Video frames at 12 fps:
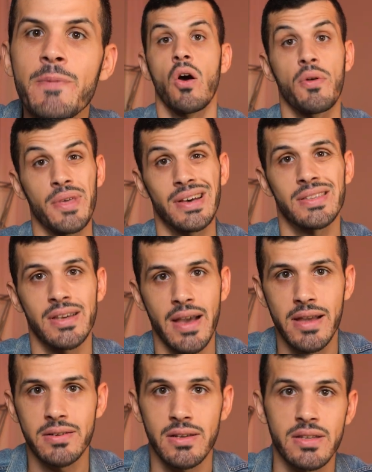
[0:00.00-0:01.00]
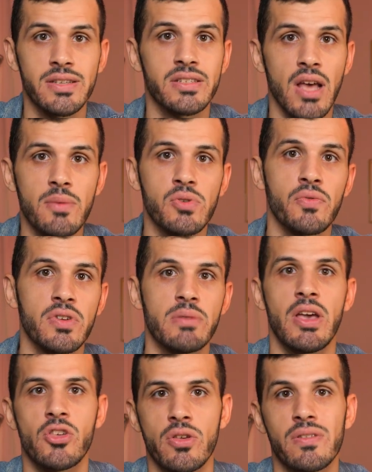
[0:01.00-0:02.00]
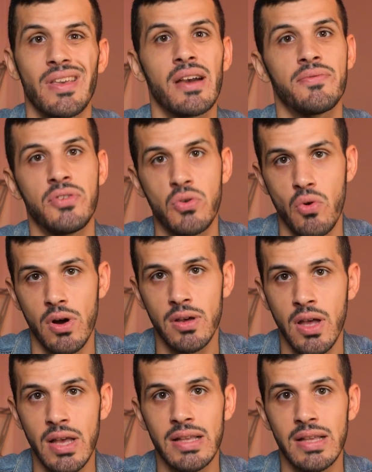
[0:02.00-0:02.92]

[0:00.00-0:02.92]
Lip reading: On the other hand, the types of animations are fewer,